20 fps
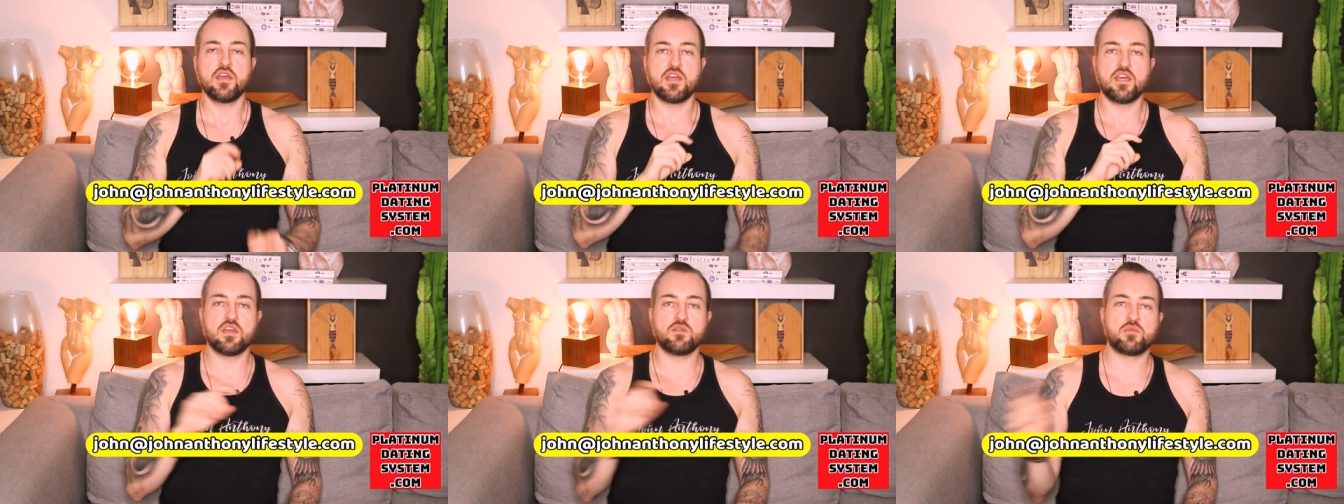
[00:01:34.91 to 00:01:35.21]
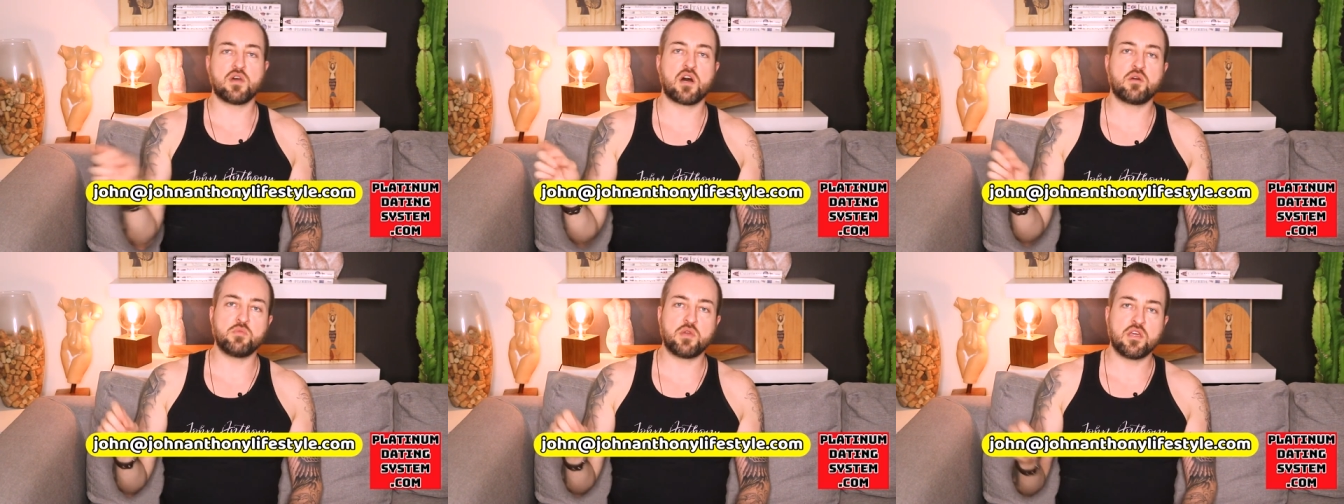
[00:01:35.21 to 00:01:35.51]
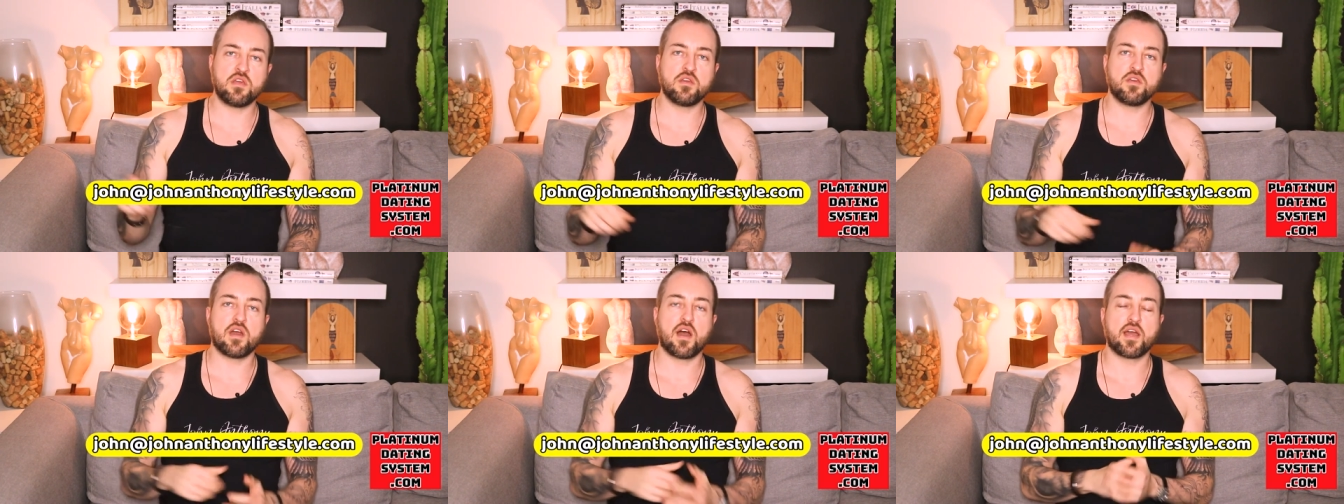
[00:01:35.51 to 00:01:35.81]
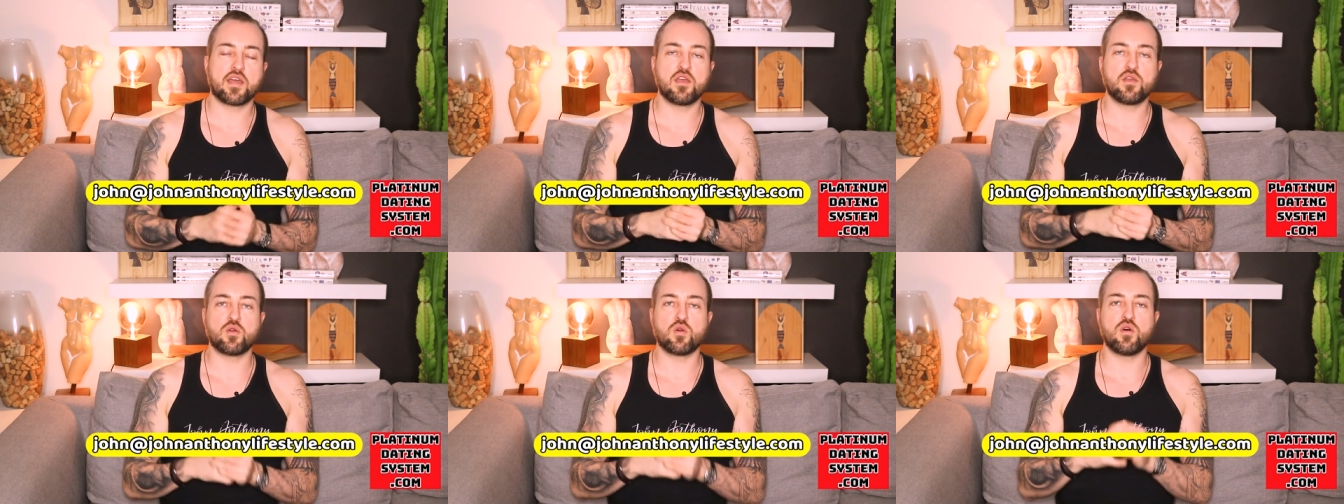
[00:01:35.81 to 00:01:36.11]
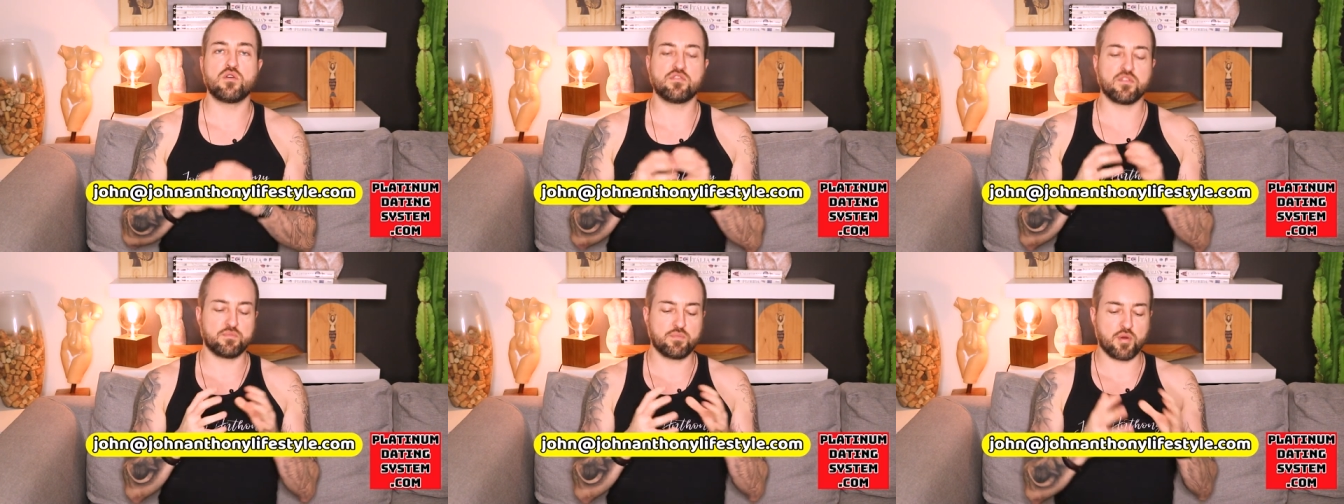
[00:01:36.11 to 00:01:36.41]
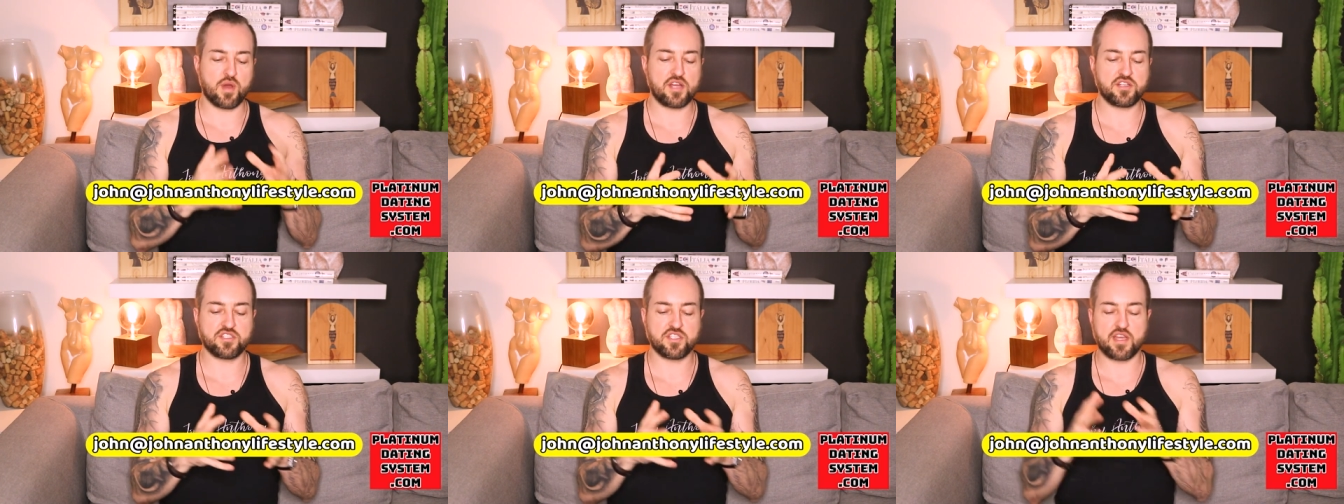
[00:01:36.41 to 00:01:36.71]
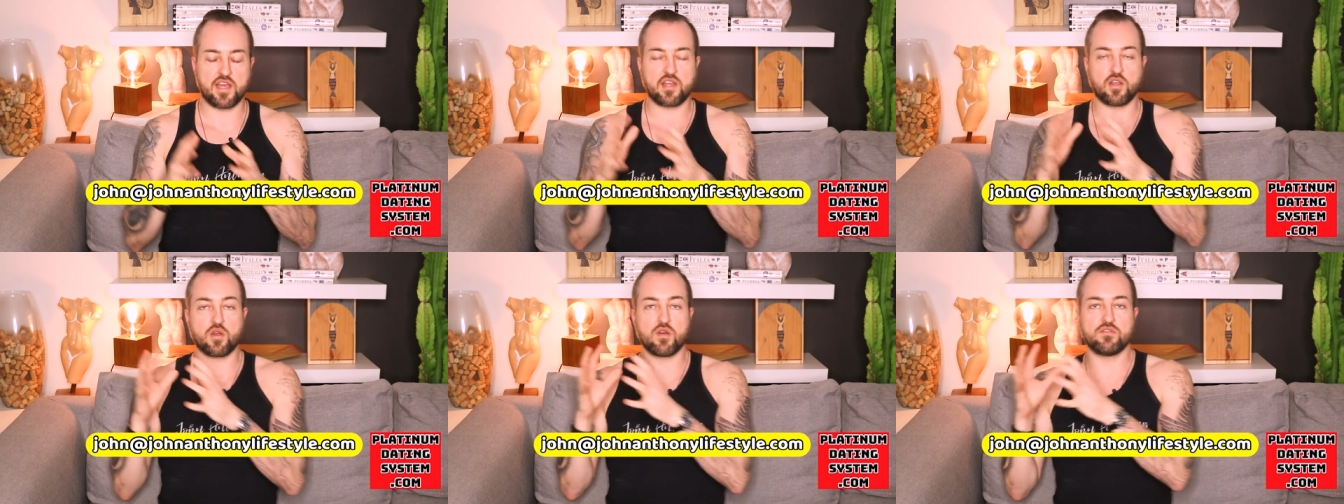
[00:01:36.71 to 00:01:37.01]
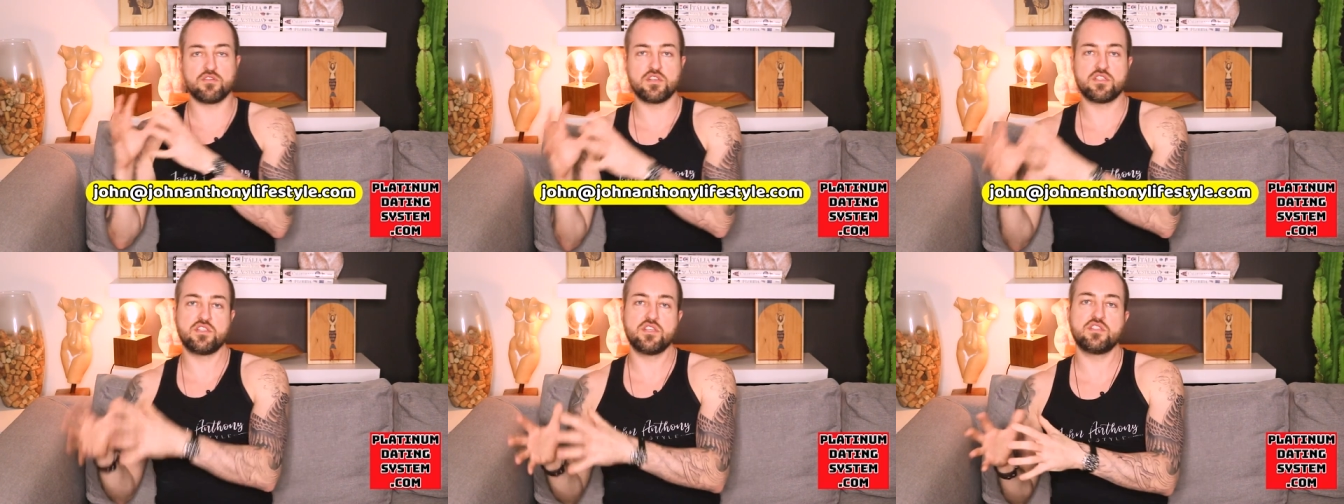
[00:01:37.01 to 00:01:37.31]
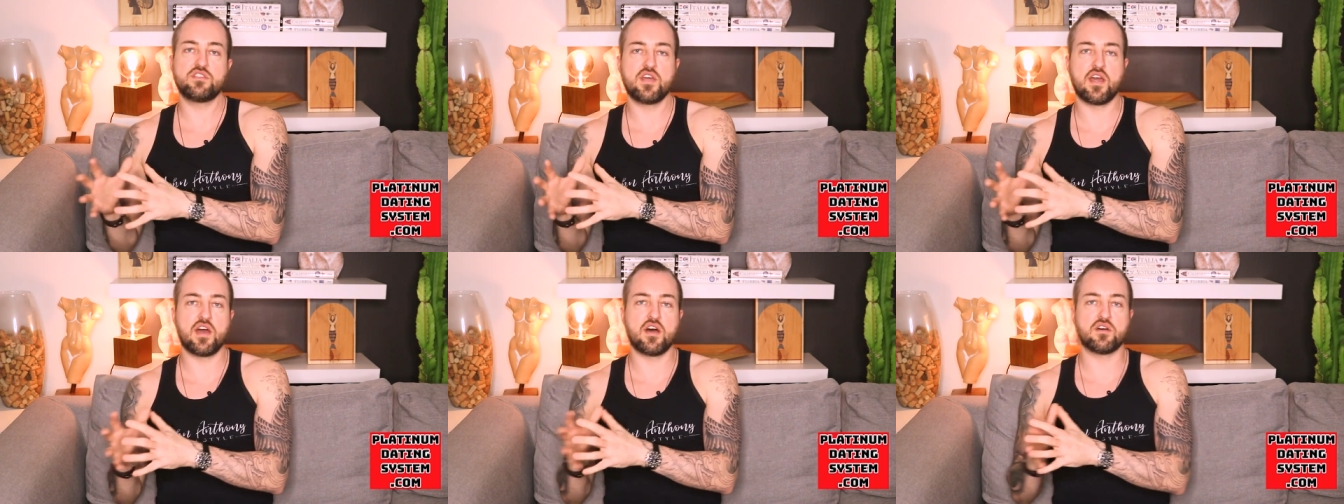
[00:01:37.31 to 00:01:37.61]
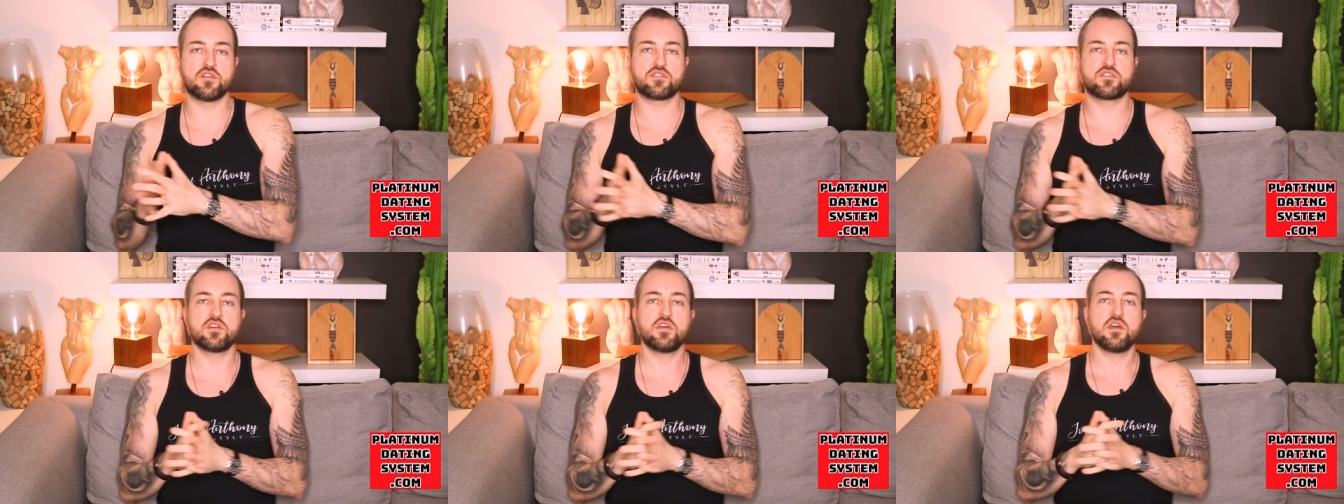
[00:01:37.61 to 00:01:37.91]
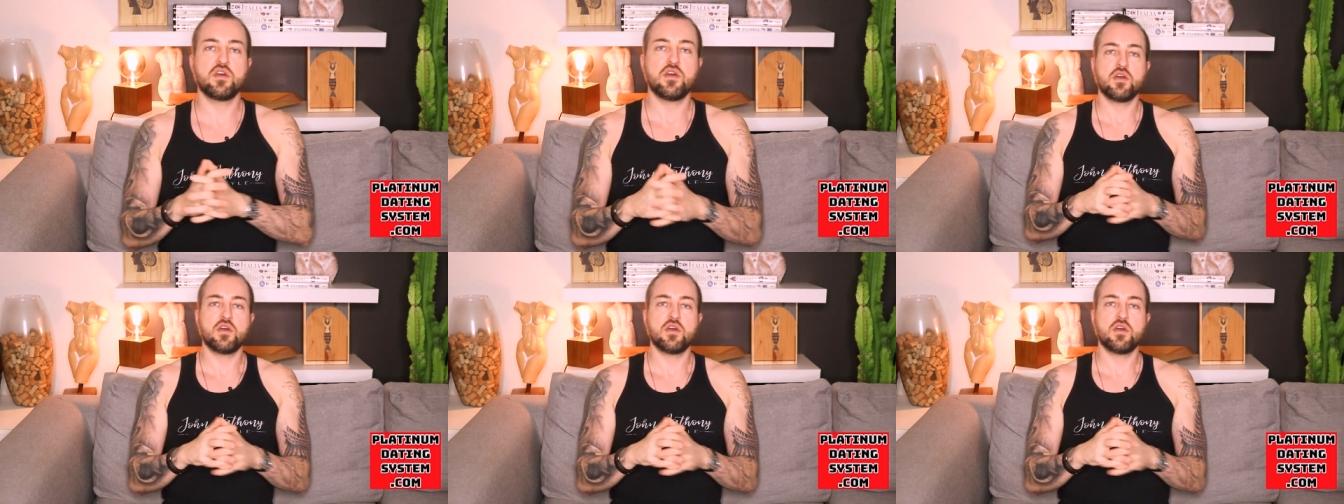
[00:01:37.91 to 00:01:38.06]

Email me, I can go over pricing, I can go over details,